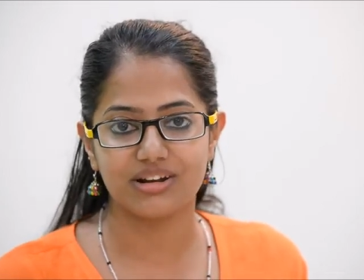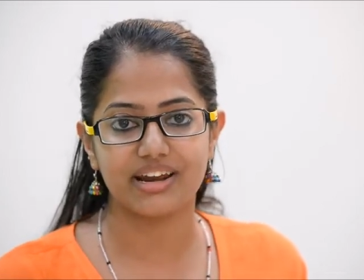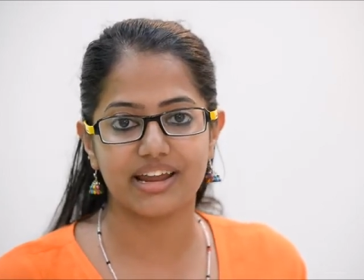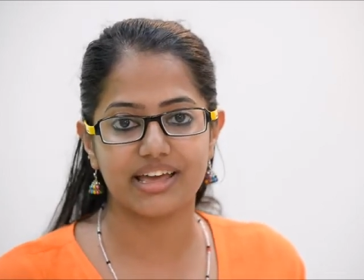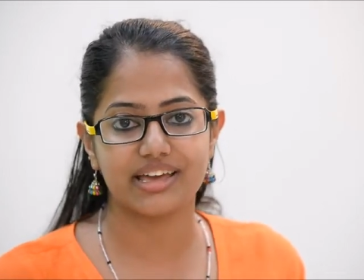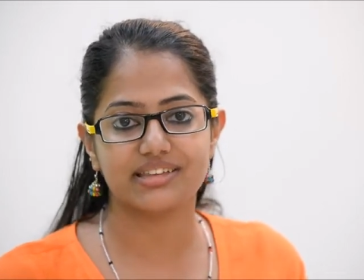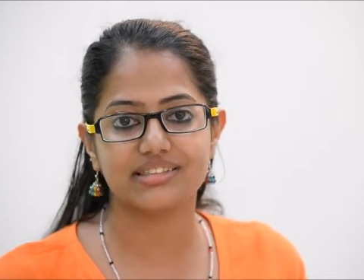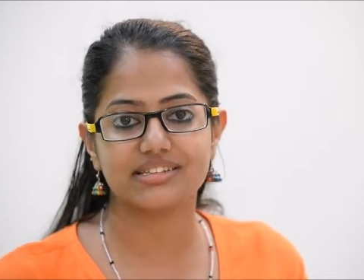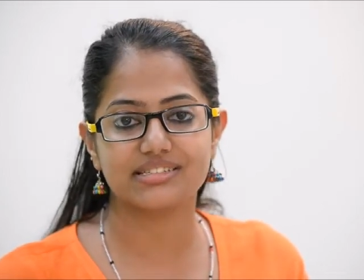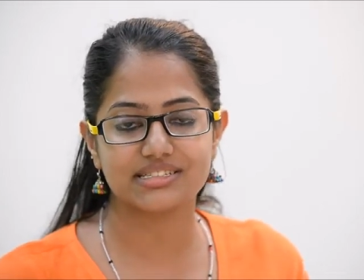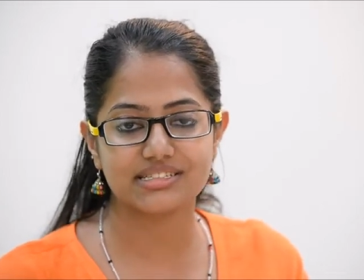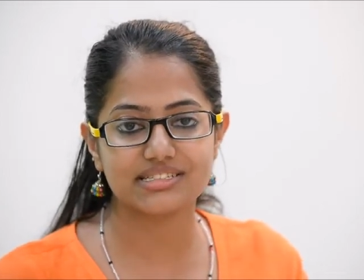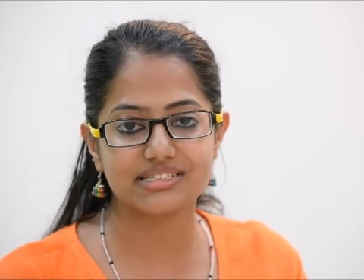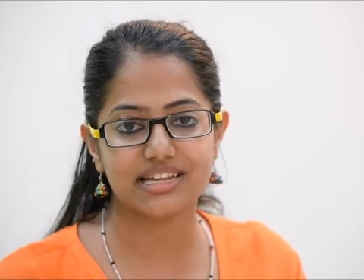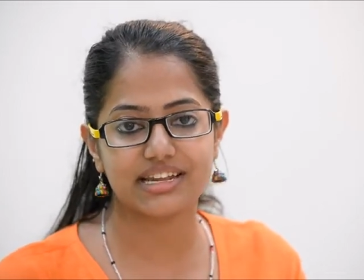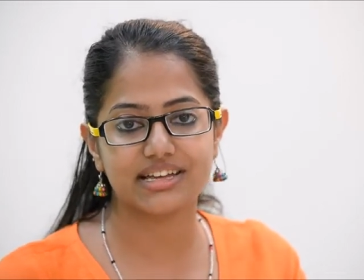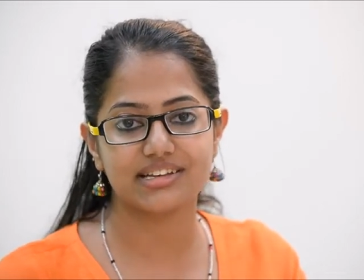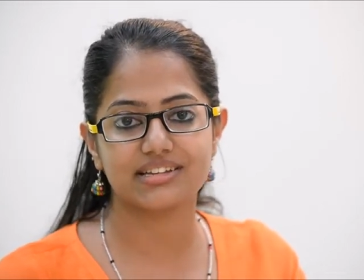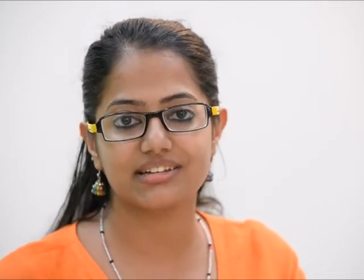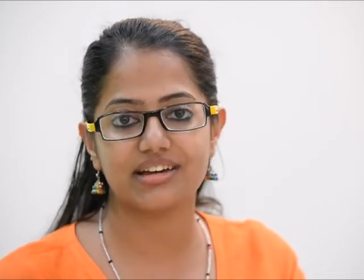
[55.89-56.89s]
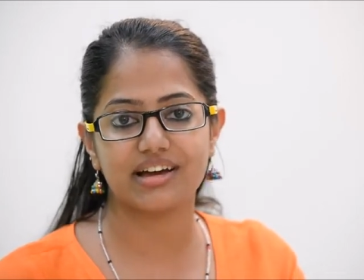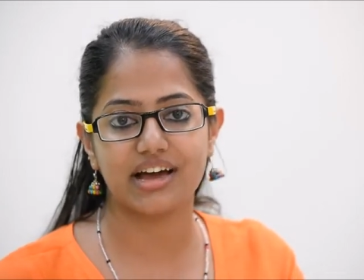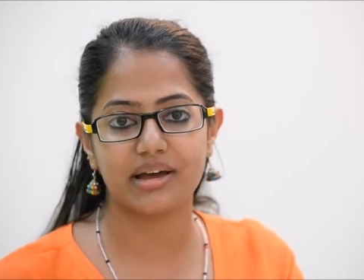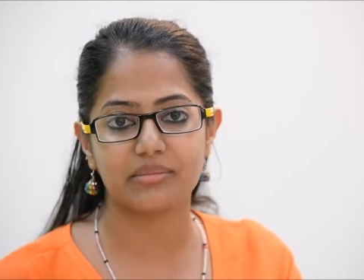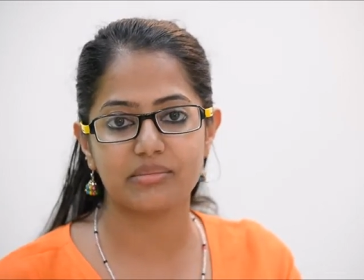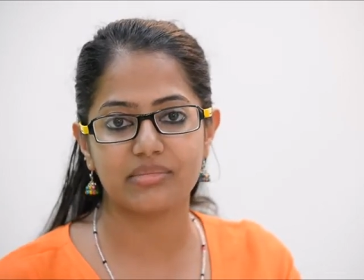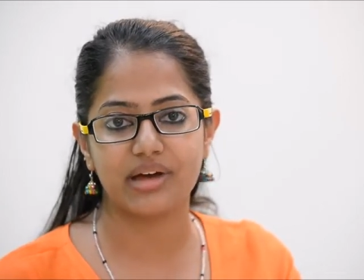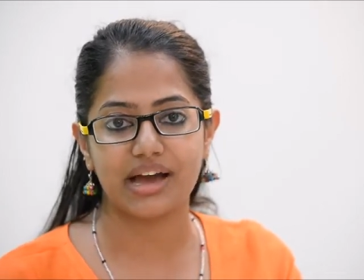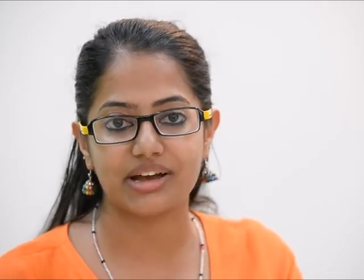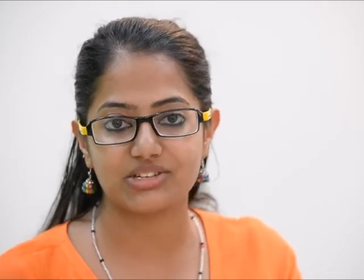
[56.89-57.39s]
Like, this is like,
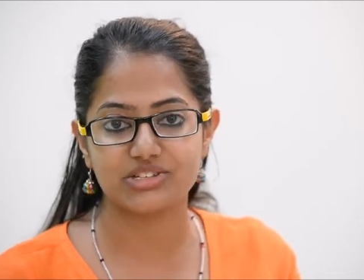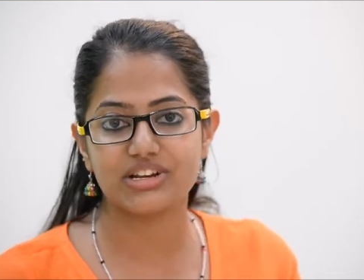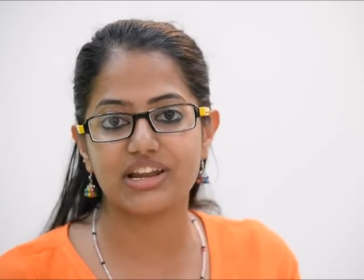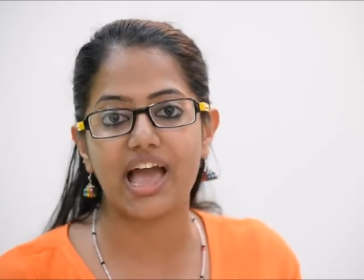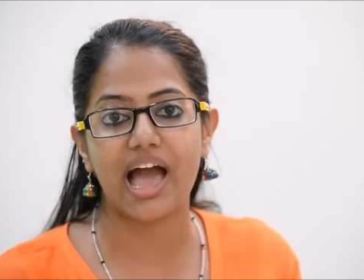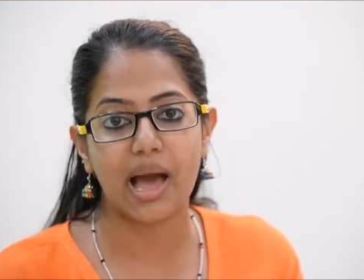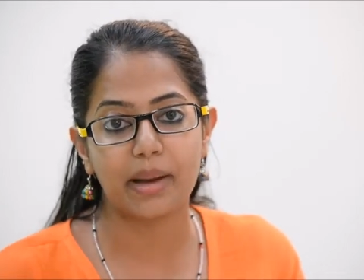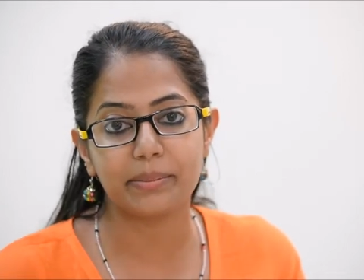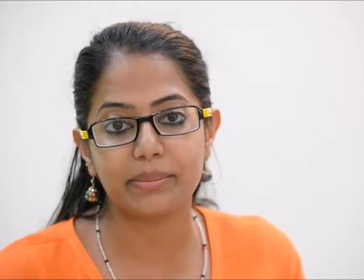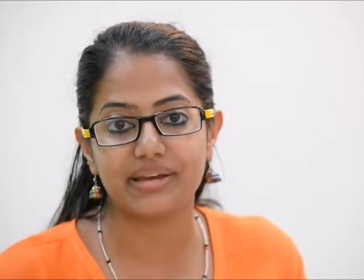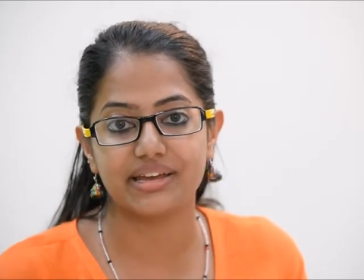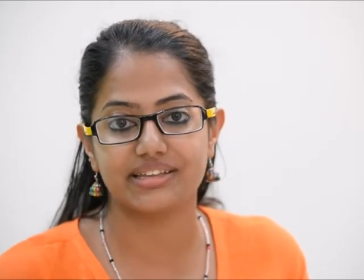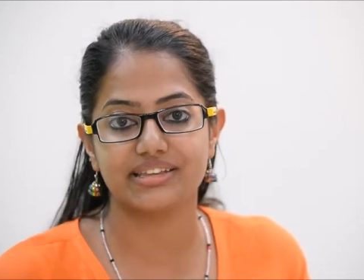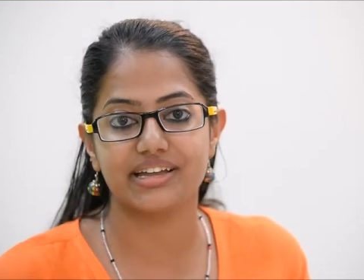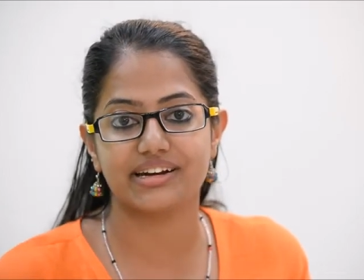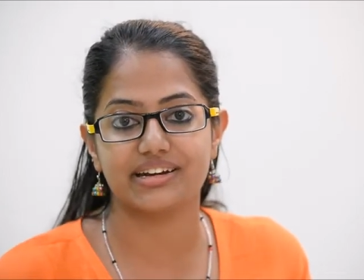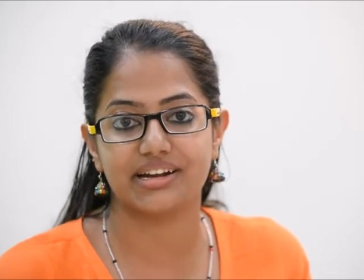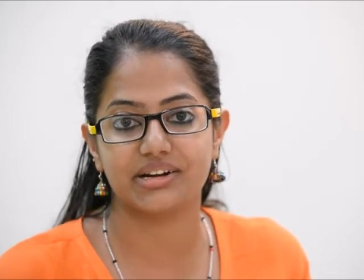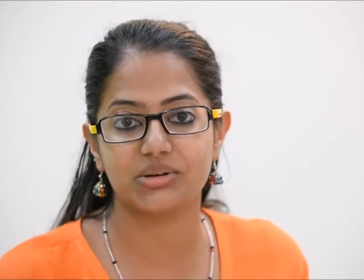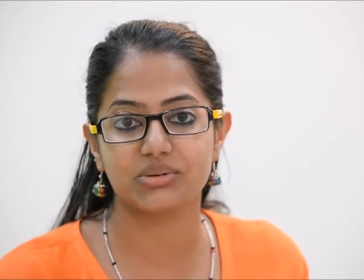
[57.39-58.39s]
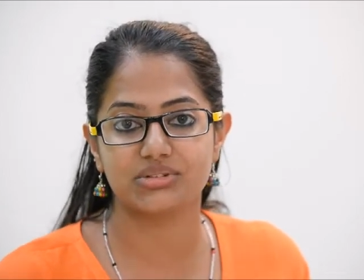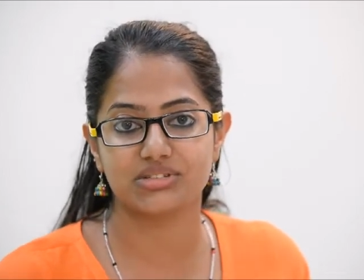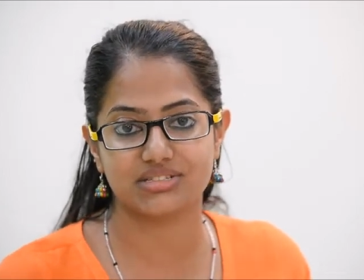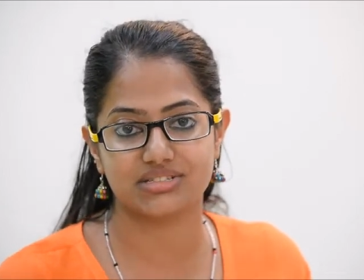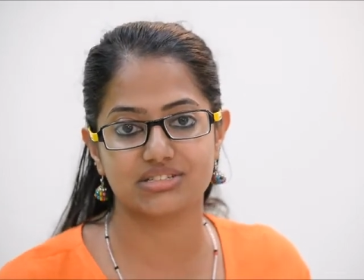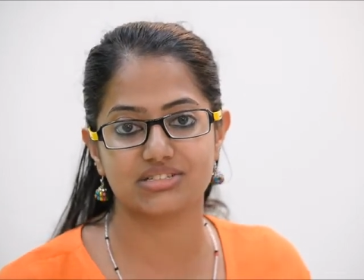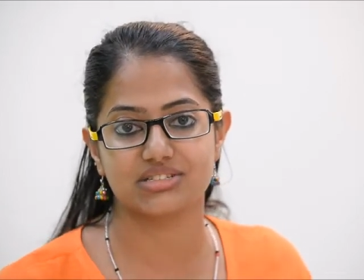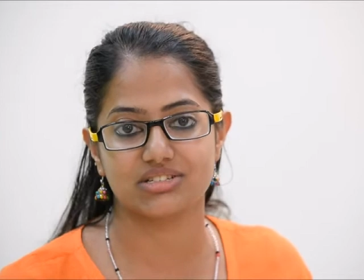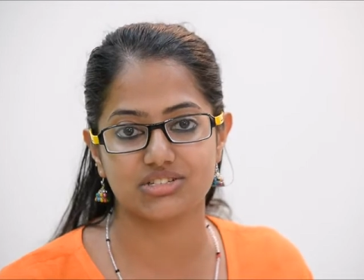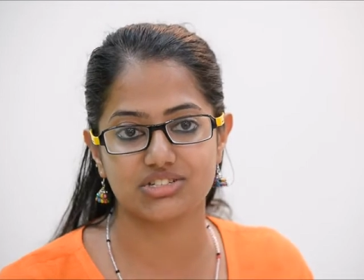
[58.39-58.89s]
I'm actually happy that I took this
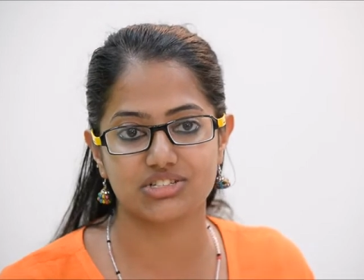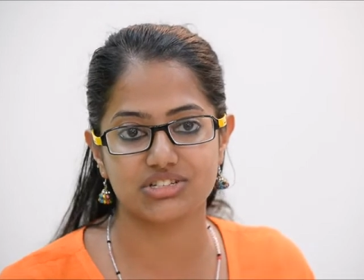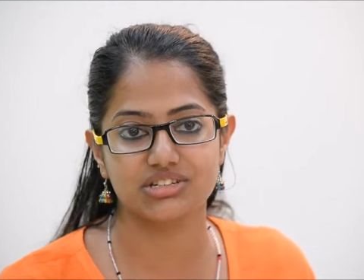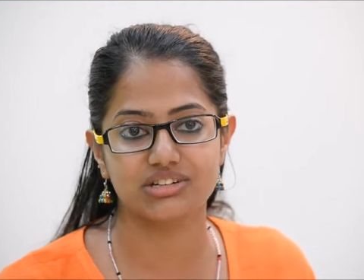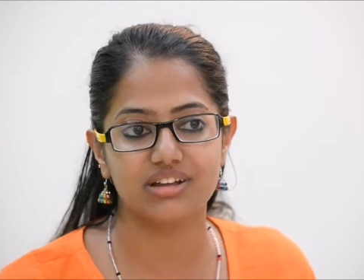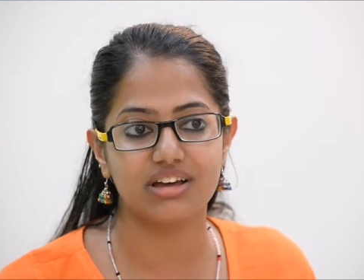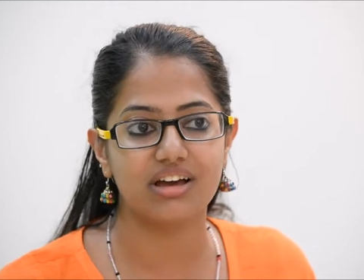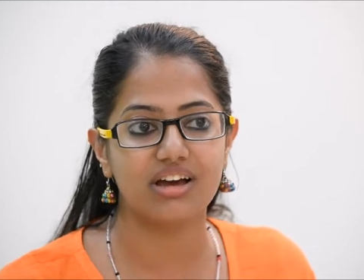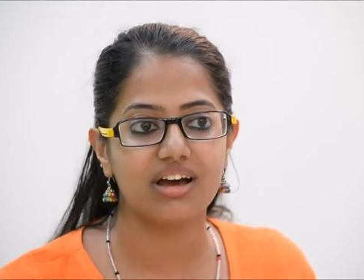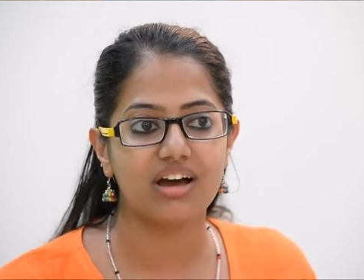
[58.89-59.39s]
decision,